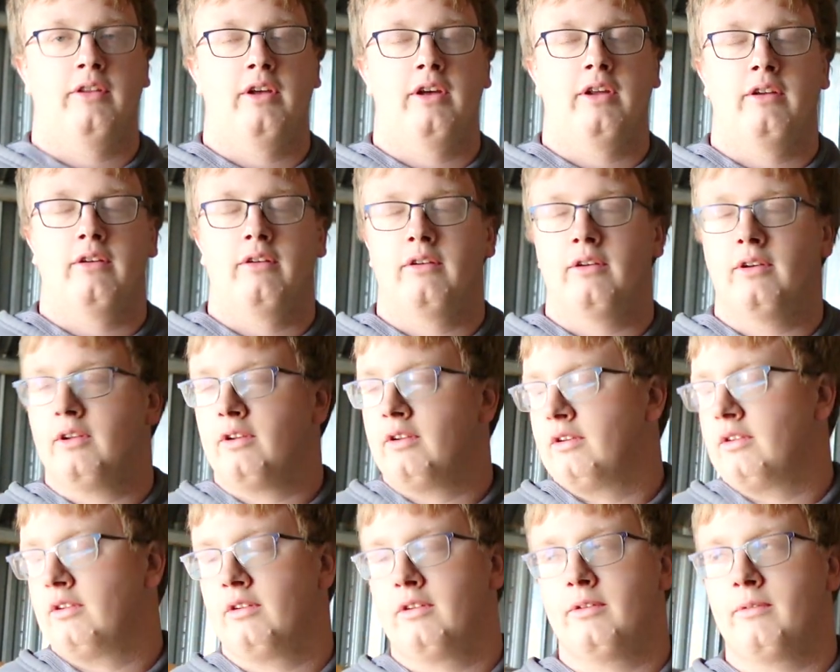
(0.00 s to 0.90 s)
then
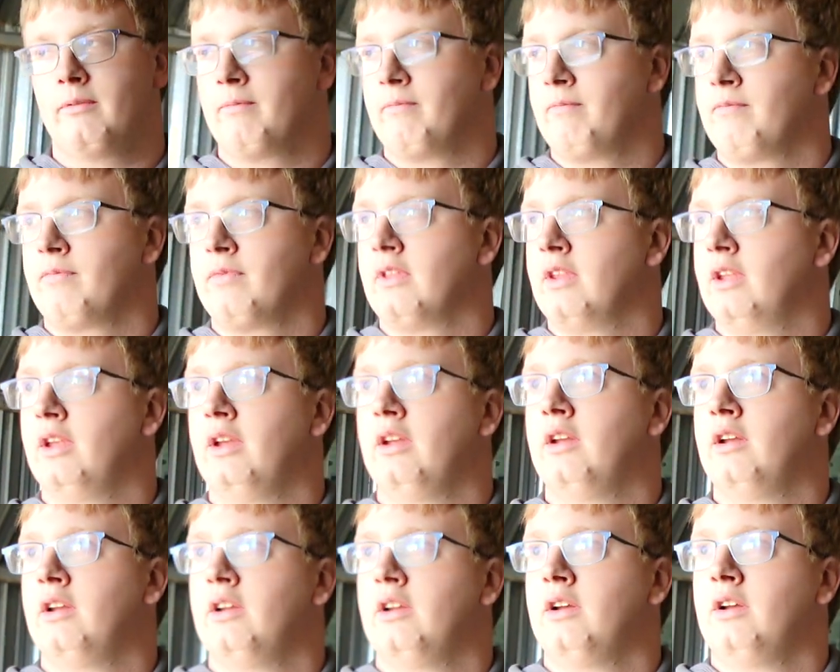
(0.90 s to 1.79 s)

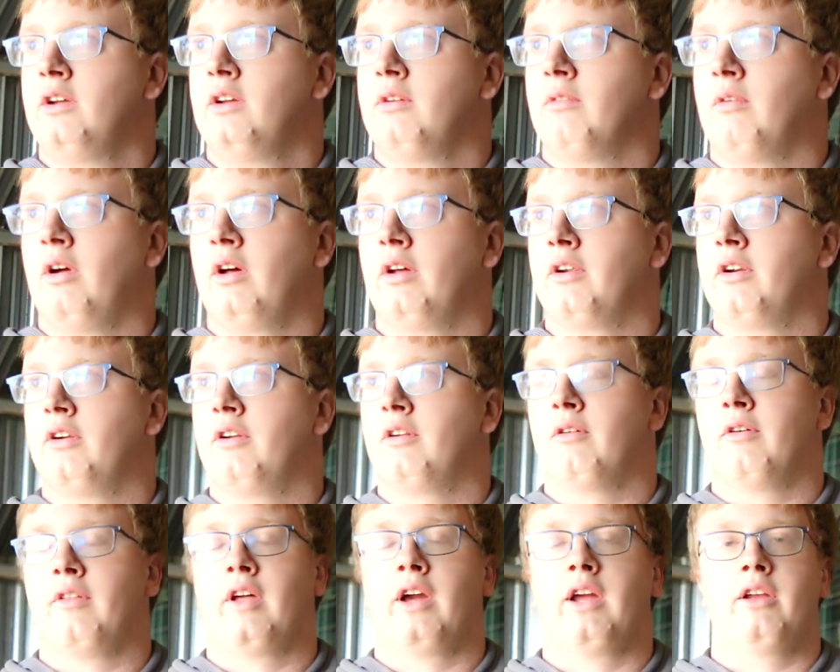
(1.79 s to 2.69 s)
while you're
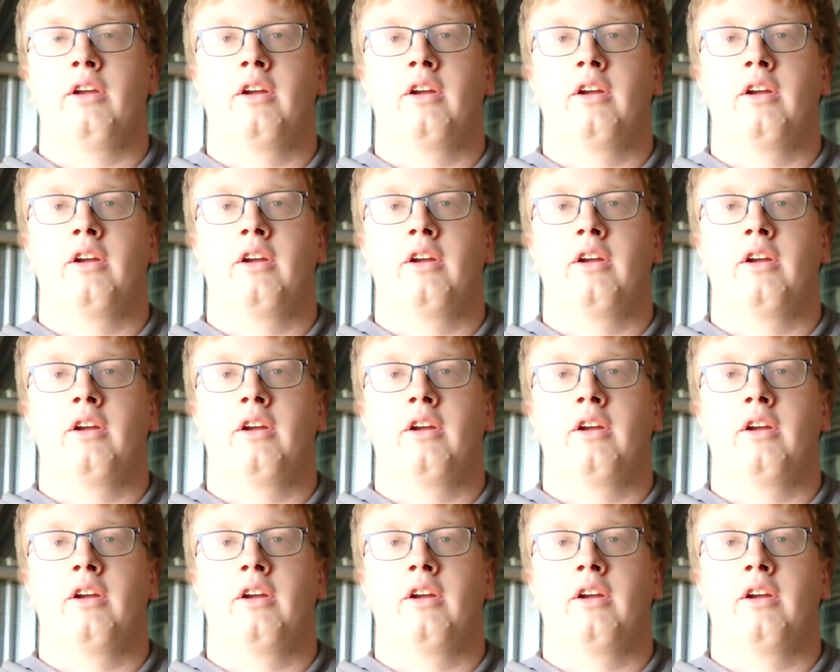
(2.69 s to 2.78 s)
doing that,